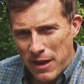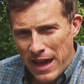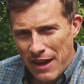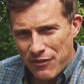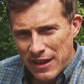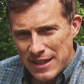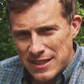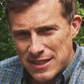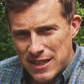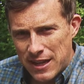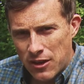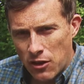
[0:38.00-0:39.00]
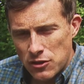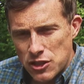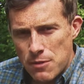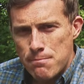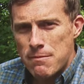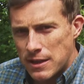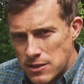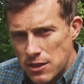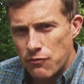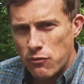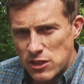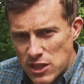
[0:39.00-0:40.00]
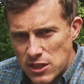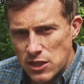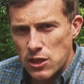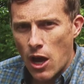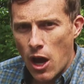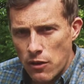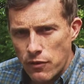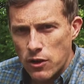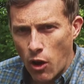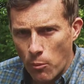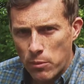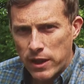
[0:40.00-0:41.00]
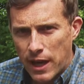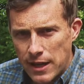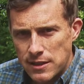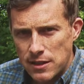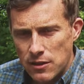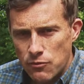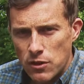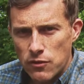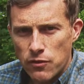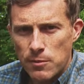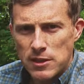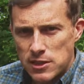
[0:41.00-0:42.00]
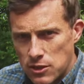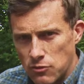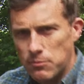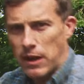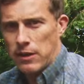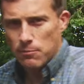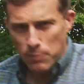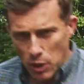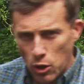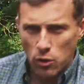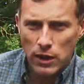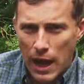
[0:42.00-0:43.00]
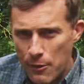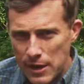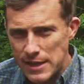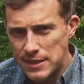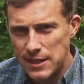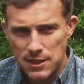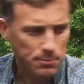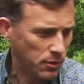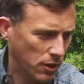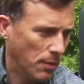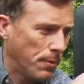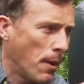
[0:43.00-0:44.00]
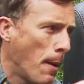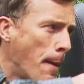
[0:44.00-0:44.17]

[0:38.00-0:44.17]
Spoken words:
may have the latest technology, Mazda have resisted overcomplicating the roof. I mean, it's still manual, but look how easy it is to put up.